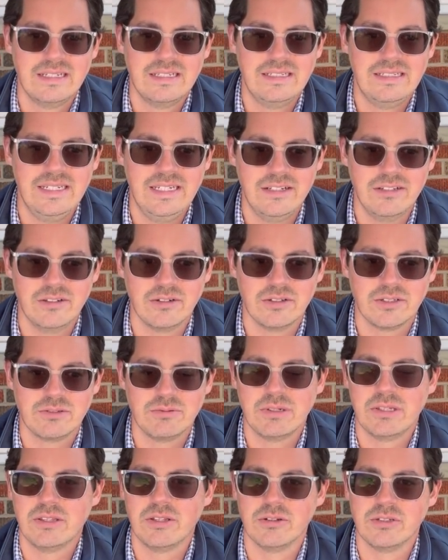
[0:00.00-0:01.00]
Dealers
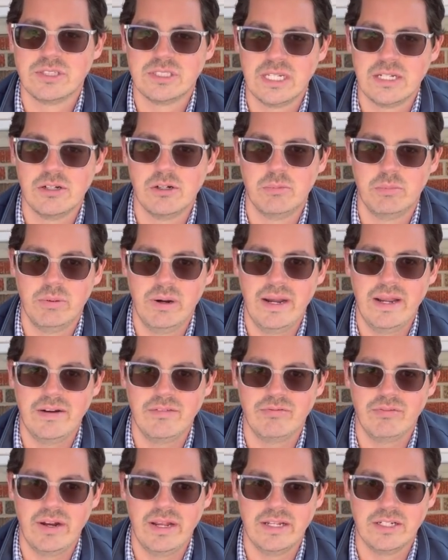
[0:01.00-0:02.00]
with those single brand
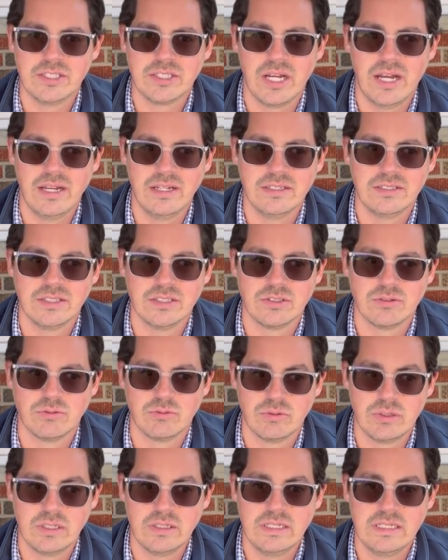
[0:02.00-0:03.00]
franchises
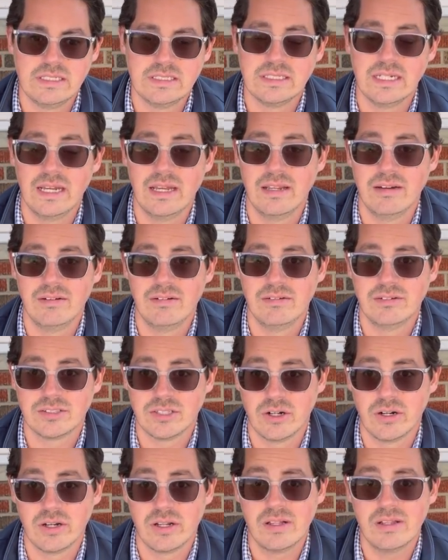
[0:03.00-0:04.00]
really
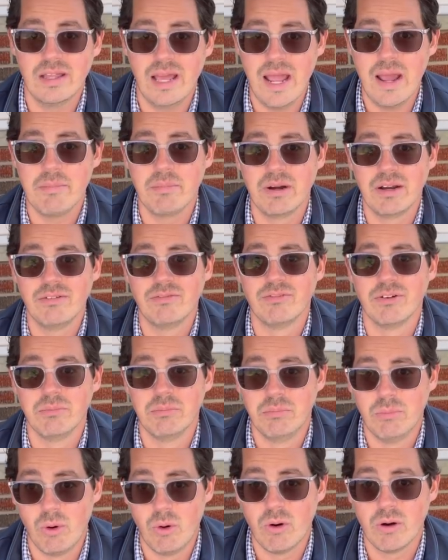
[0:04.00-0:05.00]
started clamoring for
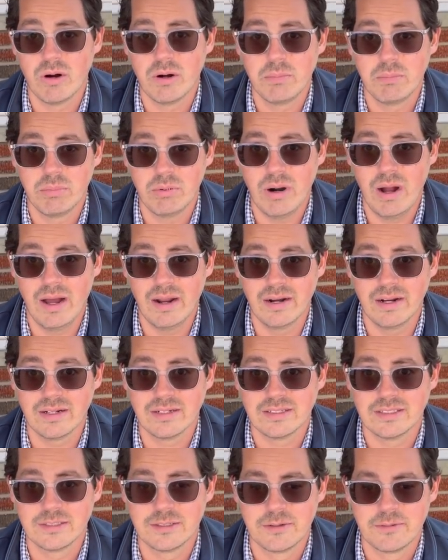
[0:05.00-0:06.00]
more
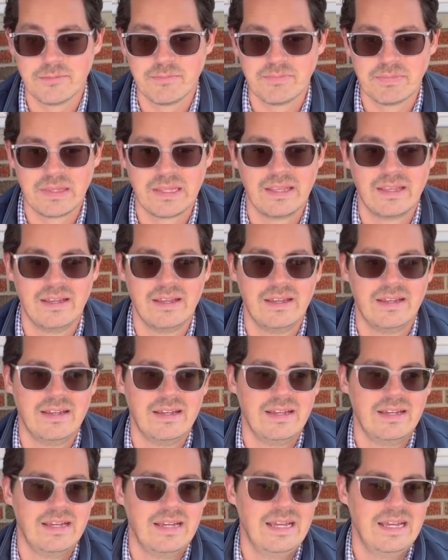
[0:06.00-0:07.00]
product.
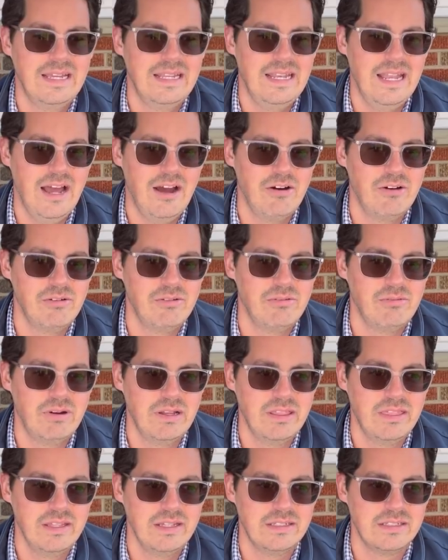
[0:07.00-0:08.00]
Now, one
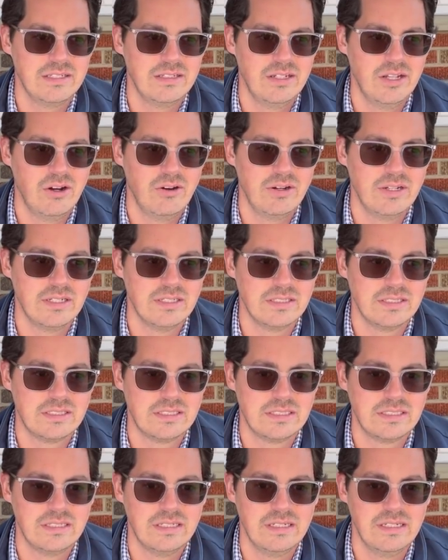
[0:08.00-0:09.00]
thing to note
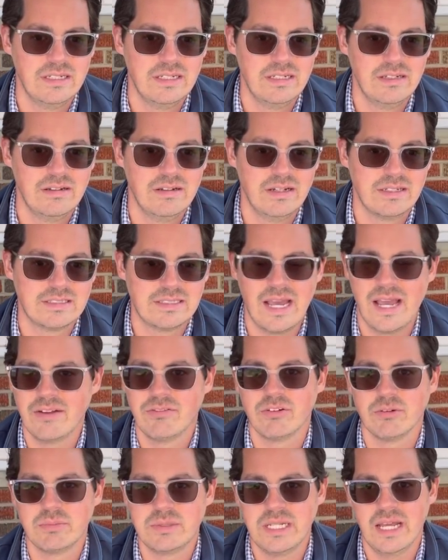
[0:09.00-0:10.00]
is, aside
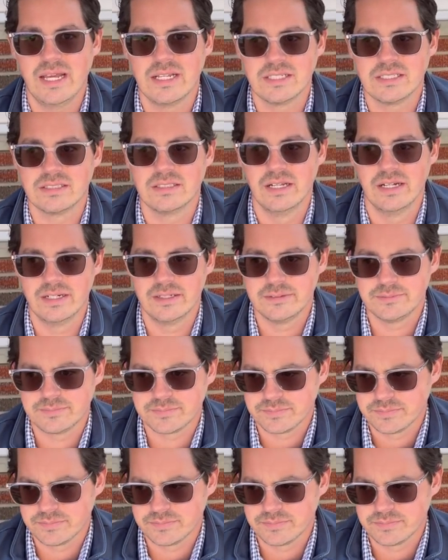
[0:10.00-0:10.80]
from Tesla,